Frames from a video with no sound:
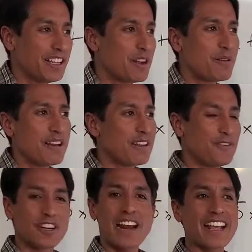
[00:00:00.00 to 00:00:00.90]
you know what? If
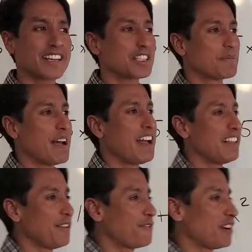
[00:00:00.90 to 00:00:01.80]
you're cracking a
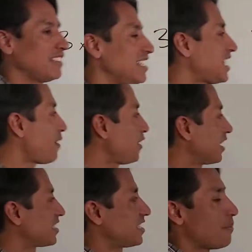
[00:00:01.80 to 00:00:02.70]
smile, if you're at least having
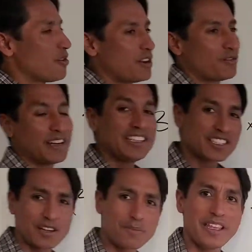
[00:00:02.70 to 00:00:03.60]
a somewhat
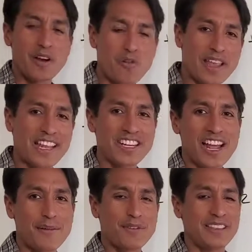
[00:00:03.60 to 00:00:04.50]
reasonably okay
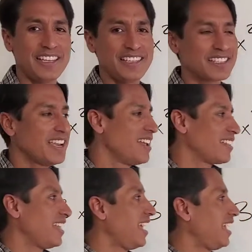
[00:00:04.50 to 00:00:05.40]
time with these,
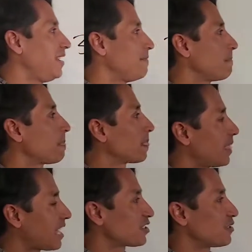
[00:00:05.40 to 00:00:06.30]
then
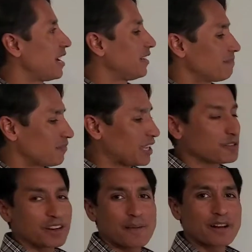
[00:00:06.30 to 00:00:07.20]
that's great. Thanks
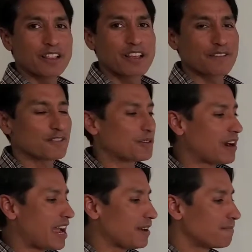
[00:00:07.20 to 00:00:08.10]
for coming along for the
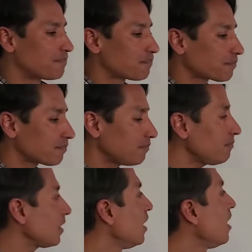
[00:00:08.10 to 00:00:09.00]
ride.
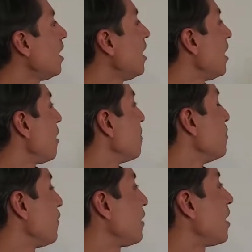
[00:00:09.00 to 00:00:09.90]

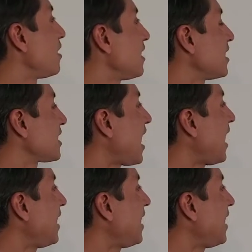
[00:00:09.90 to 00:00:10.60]
Moving on to this guy